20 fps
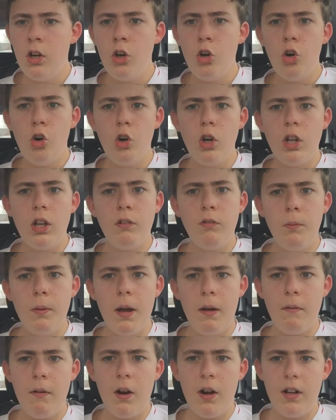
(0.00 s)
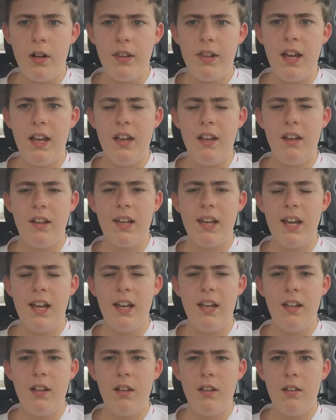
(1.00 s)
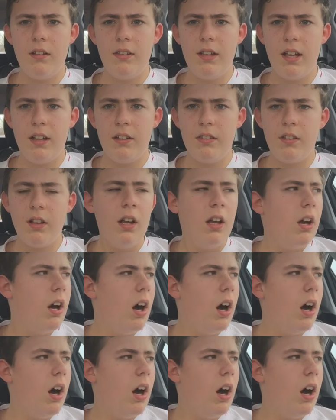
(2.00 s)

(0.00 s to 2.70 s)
Oh, this will be a very test.